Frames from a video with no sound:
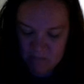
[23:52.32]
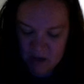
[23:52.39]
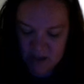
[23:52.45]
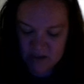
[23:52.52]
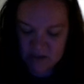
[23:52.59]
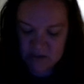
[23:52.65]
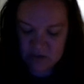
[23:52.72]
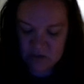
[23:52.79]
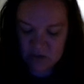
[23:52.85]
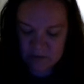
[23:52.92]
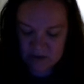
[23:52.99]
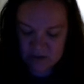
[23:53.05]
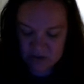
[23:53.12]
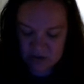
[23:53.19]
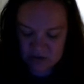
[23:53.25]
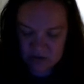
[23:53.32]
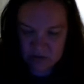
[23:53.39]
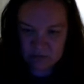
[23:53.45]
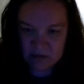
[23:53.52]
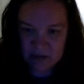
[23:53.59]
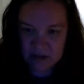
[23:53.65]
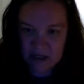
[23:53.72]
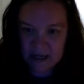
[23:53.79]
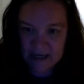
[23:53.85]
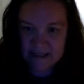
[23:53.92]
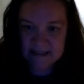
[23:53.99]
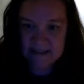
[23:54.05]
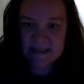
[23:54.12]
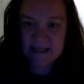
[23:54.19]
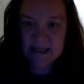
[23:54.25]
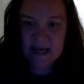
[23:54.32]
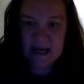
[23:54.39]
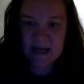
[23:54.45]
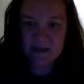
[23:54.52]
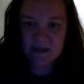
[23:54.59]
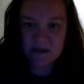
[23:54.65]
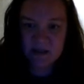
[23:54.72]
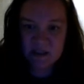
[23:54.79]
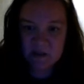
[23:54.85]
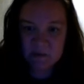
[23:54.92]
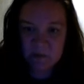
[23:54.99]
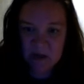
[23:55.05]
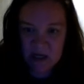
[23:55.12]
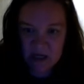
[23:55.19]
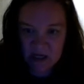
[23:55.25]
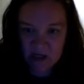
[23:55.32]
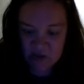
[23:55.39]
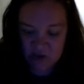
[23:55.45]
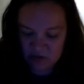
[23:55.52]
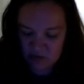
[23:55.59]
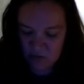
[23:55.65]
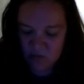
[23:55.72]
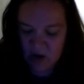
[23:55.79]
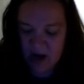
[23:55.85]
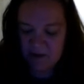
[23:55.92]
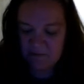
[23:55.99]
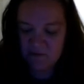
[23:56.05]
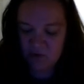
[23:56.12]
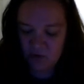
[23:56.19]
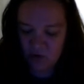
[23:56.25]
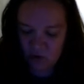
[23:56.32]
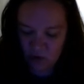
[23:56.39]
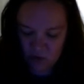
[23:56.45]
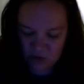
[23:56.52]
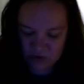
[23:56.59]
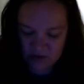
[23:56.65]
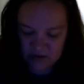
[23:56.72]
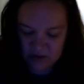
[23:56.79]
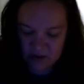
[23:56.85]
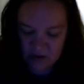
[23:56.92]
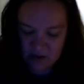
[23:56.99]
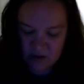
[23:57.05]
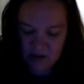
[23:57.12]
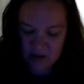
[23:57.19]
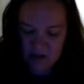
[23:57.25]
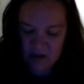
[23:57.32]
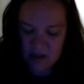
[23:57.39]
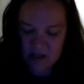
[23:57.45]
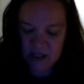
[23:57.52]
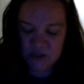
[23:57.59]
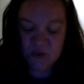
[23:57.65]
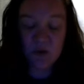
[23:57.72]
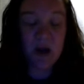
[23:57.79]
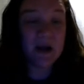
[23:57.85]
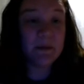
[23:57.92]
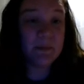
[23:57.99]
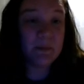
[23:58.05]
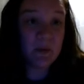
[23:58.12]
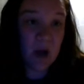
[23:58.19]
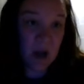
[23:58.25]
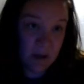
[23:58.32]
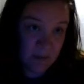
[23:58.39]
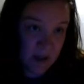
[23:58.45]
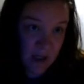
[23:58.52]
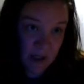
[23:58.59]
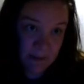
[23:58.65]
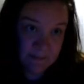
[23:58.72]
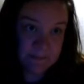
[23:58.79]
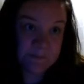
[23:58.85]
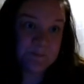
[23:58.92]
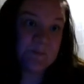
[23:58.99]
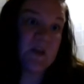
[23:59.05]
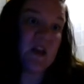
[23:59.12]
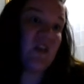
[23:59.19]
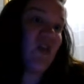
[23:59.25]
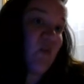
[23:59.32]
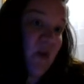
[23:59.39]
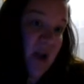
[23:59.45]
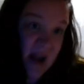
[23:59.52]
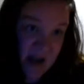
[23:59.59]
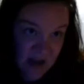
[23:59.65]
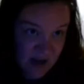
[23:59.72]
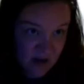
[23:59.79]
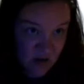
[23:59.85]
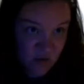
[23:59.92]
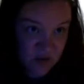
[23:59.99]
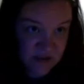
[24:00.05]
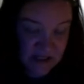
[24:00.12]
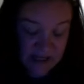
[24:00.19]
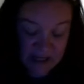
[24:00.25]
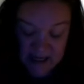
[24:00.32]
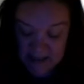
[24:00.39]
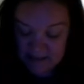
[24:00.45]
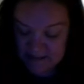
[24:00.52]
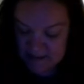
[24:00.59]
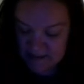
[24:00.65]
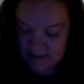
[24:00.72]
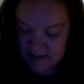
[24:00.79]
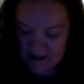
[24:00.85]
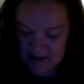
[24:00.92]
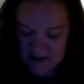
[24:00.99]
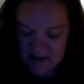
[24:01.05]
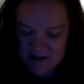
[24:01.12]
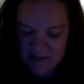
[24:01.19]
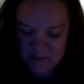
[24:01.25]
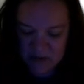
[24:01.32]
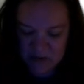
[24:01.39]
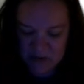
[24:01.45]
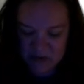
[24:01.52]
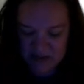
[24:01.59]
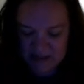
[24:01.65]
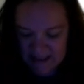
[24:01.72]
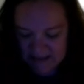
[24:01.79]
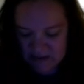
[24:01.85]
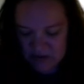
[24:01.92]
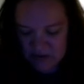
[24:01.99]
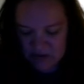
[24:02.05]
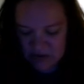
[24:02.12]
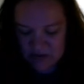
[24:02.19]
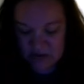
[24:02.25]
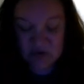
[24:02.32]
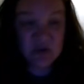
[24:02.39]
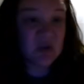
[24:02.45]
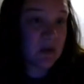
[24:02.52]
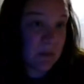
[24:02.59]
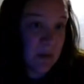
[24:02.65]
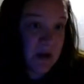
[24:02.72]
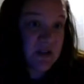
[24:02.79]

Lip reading: Montezuma soon realized that the Spanish were after gold. He tried bribing and threatening Cortez, but Cortez took